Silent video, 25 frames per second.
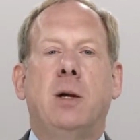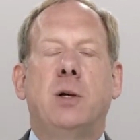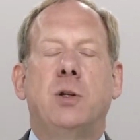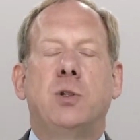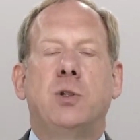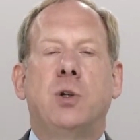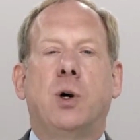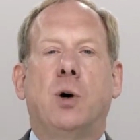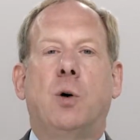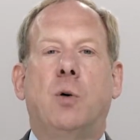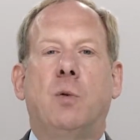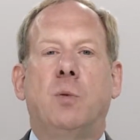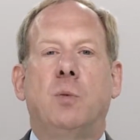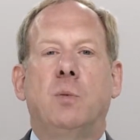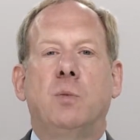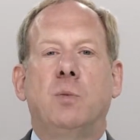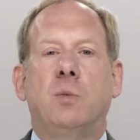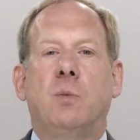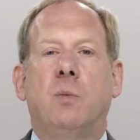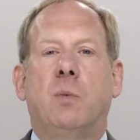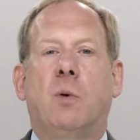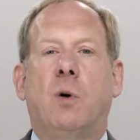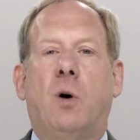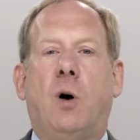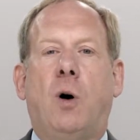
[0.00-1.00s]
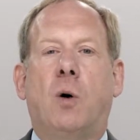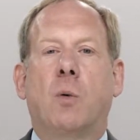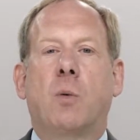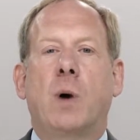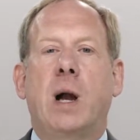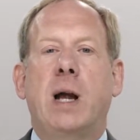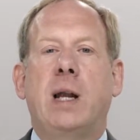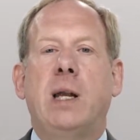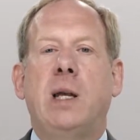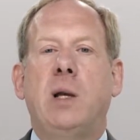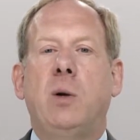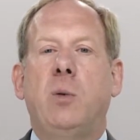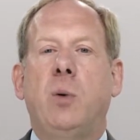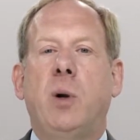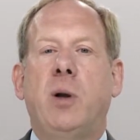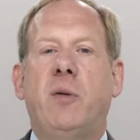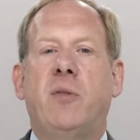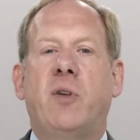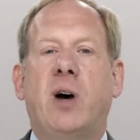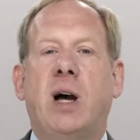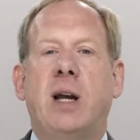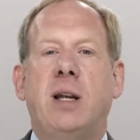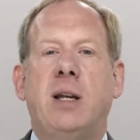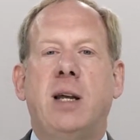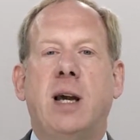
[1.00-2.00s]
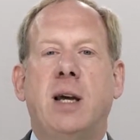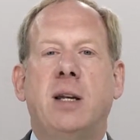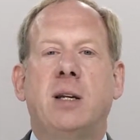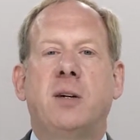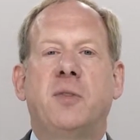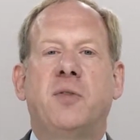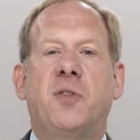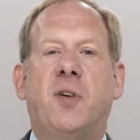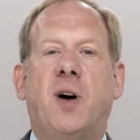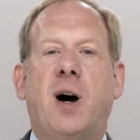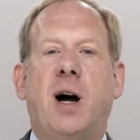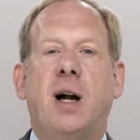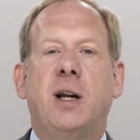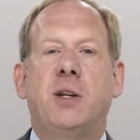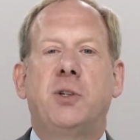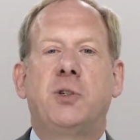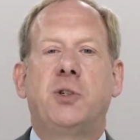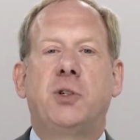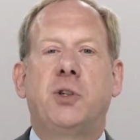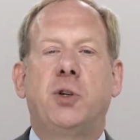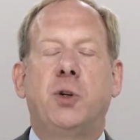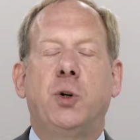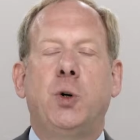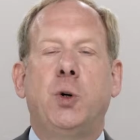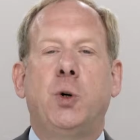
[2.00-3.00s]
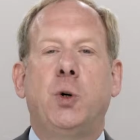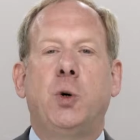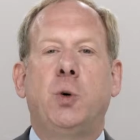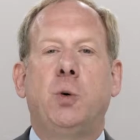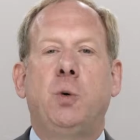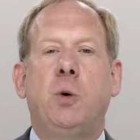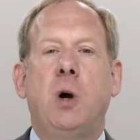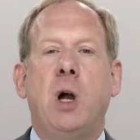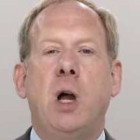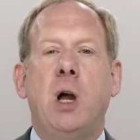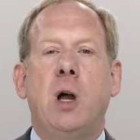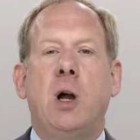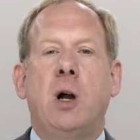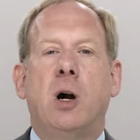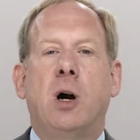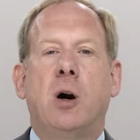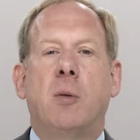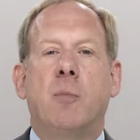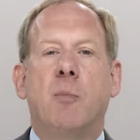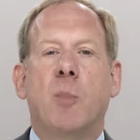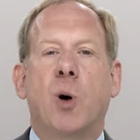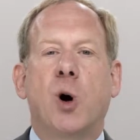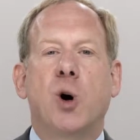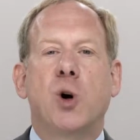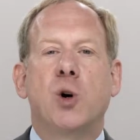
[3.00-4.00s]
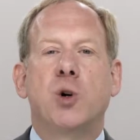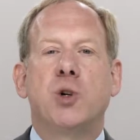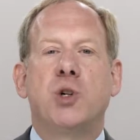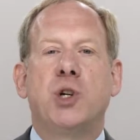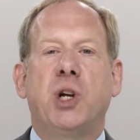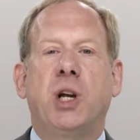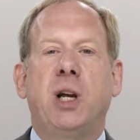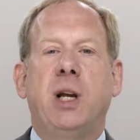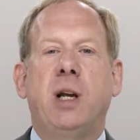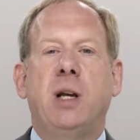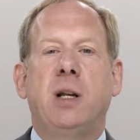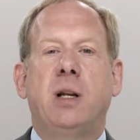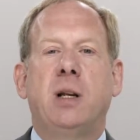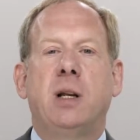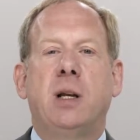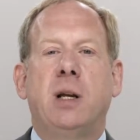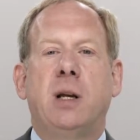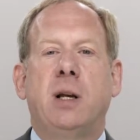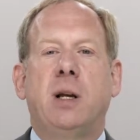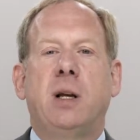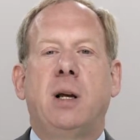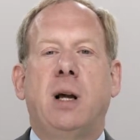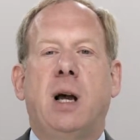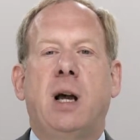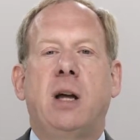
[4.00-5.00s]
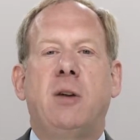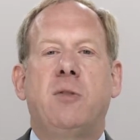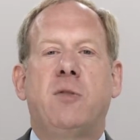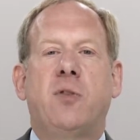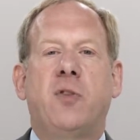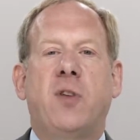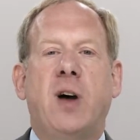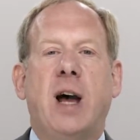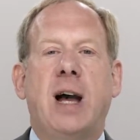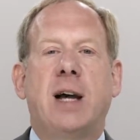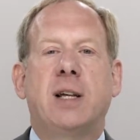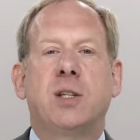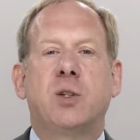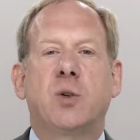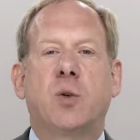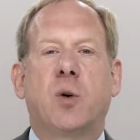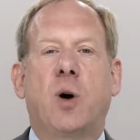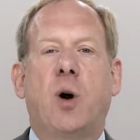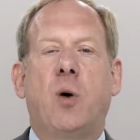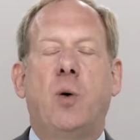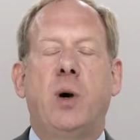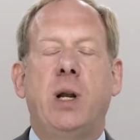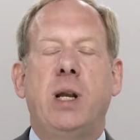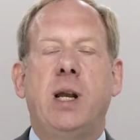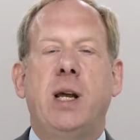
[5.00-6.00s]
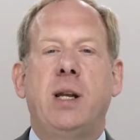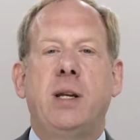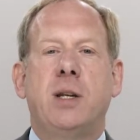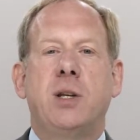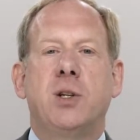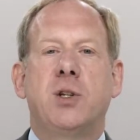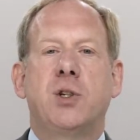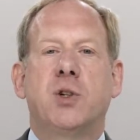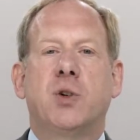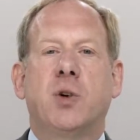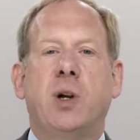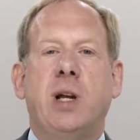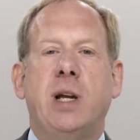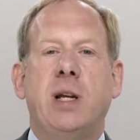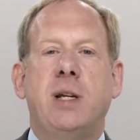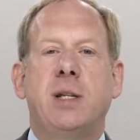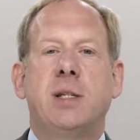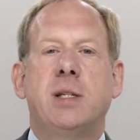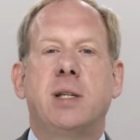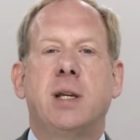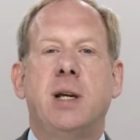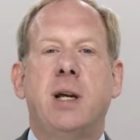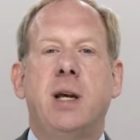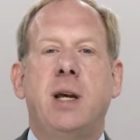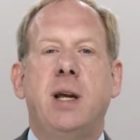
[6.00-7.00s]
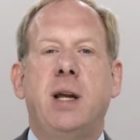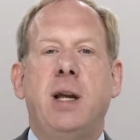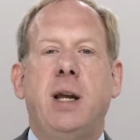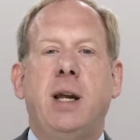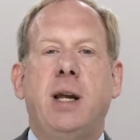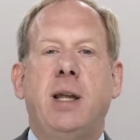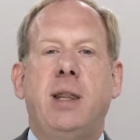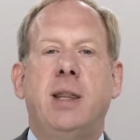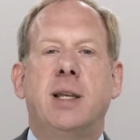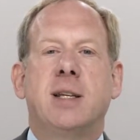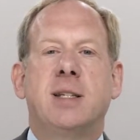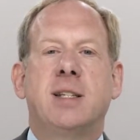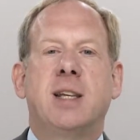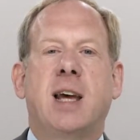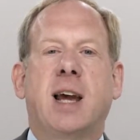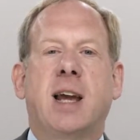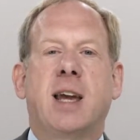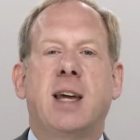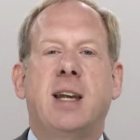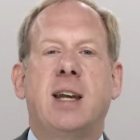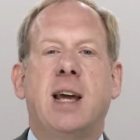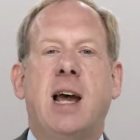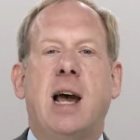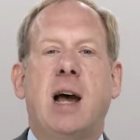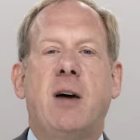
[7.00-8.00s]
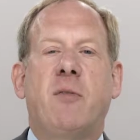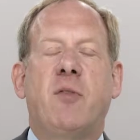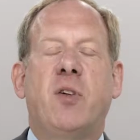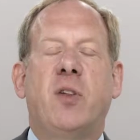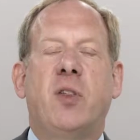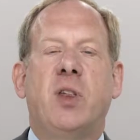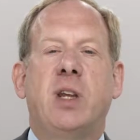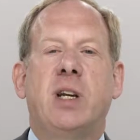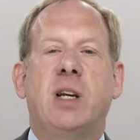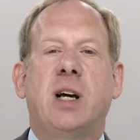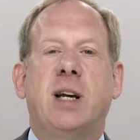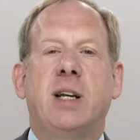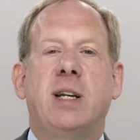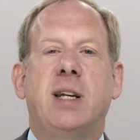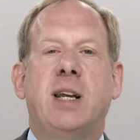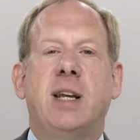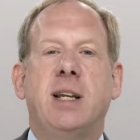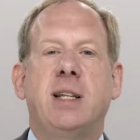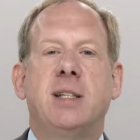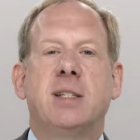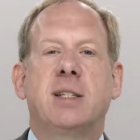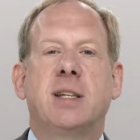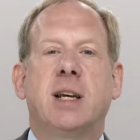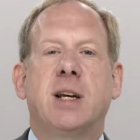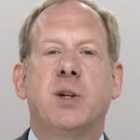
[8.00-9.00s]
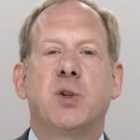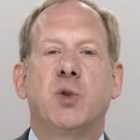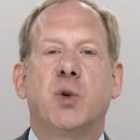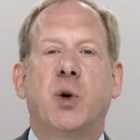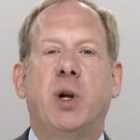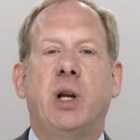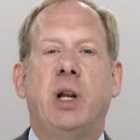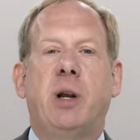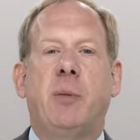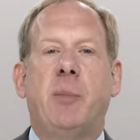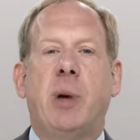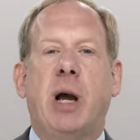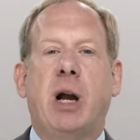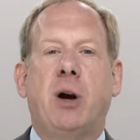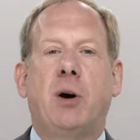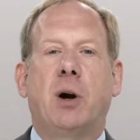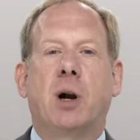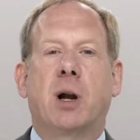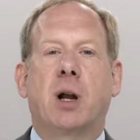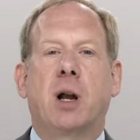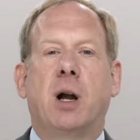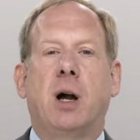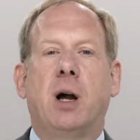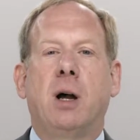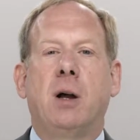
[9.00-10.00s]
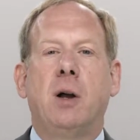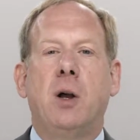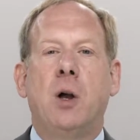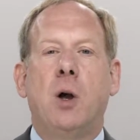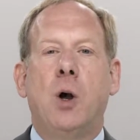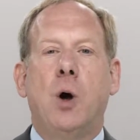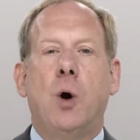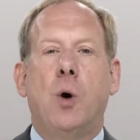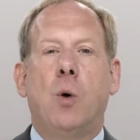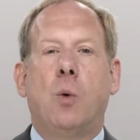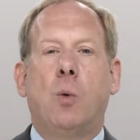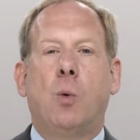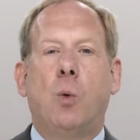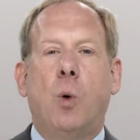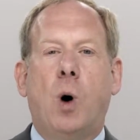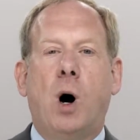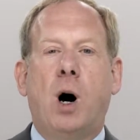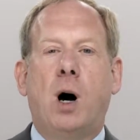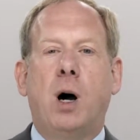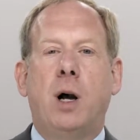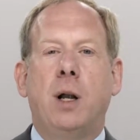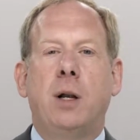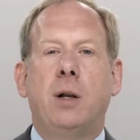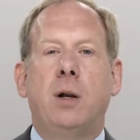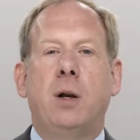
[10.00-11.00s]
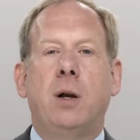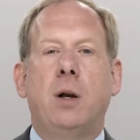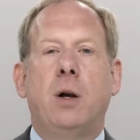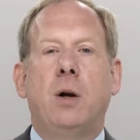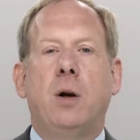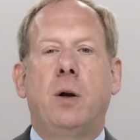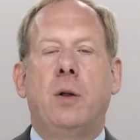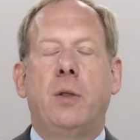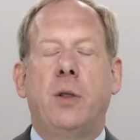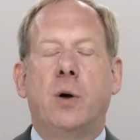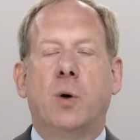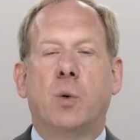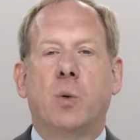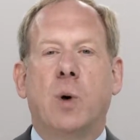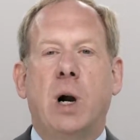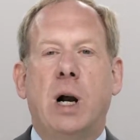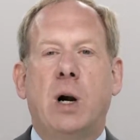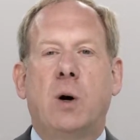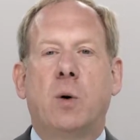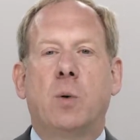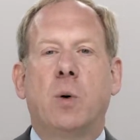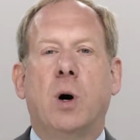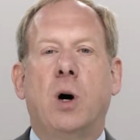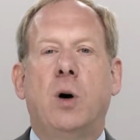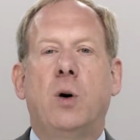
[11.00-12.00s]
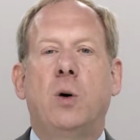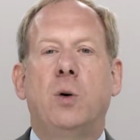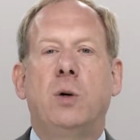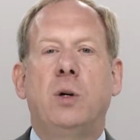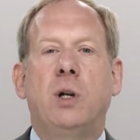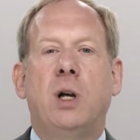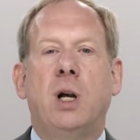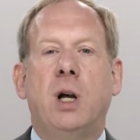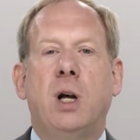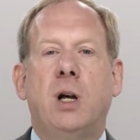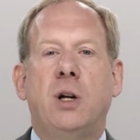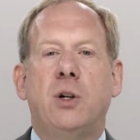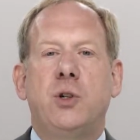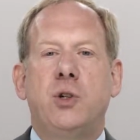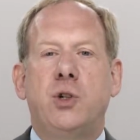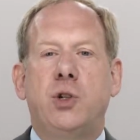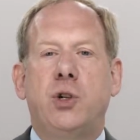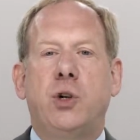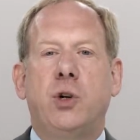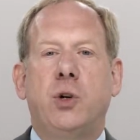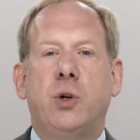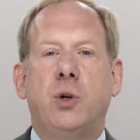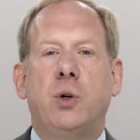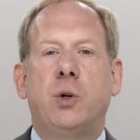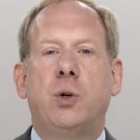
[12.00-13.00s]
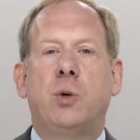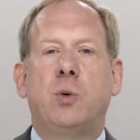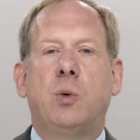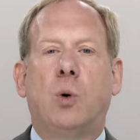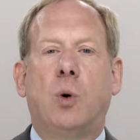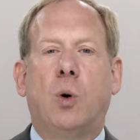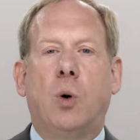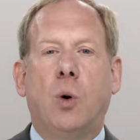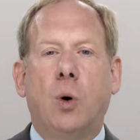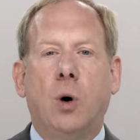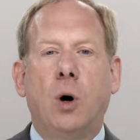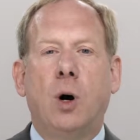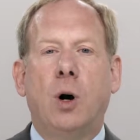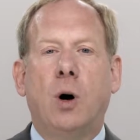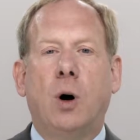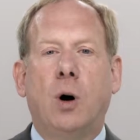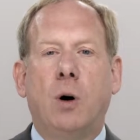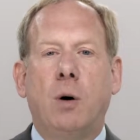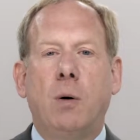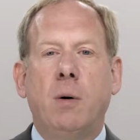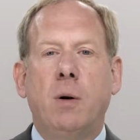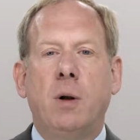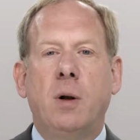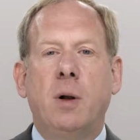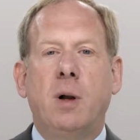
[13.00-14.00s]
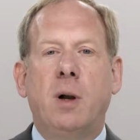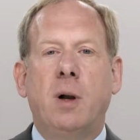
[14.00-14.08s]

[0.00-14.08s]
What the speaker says: So already we've identified two emerging and fast-growing industries in the second half of the 19th century in America. One, the railroad; two, oil,